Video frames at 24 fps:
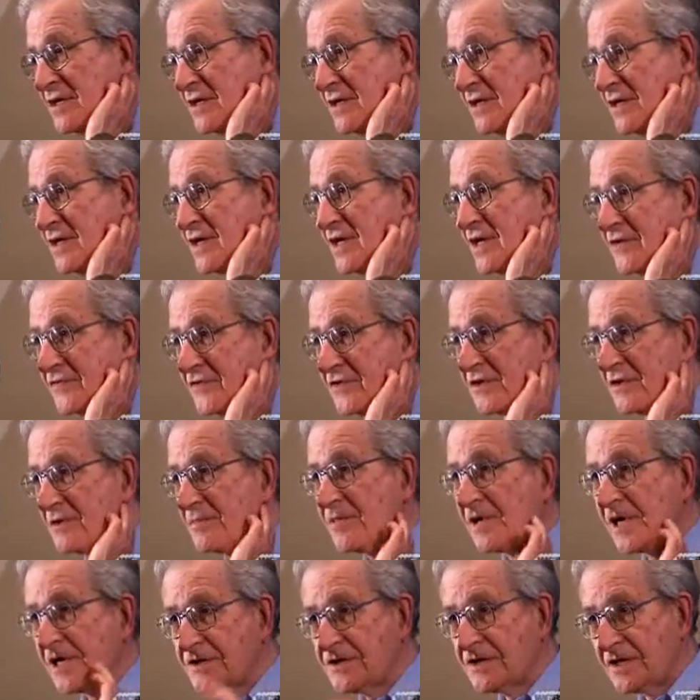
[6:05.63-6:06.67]
after the
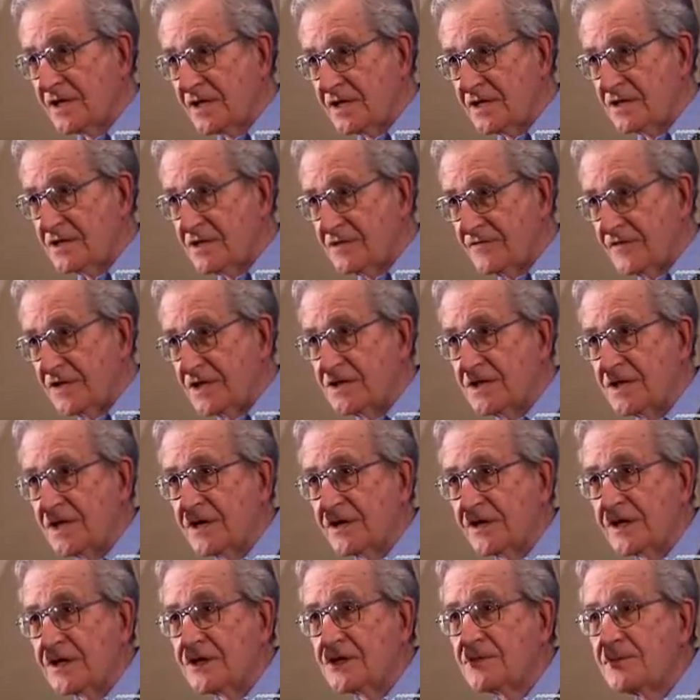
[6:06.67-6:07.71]
president's
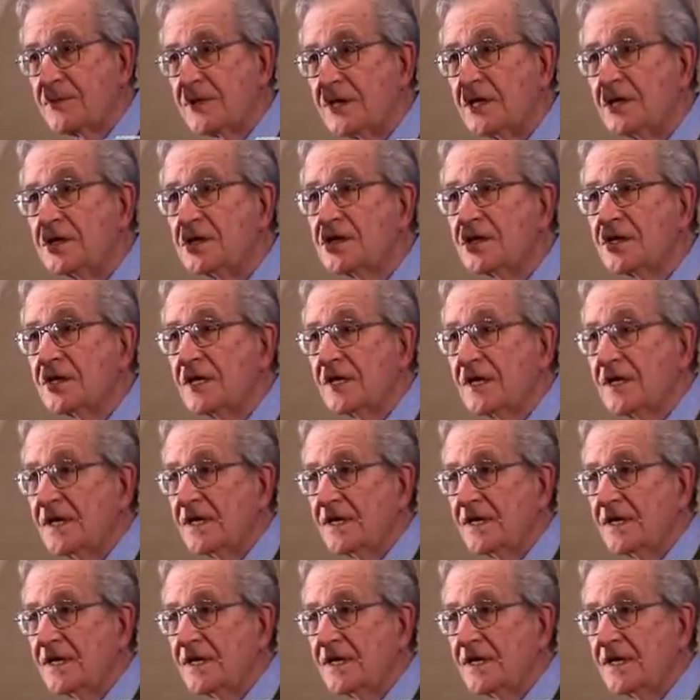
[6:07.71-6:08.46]
visionary speech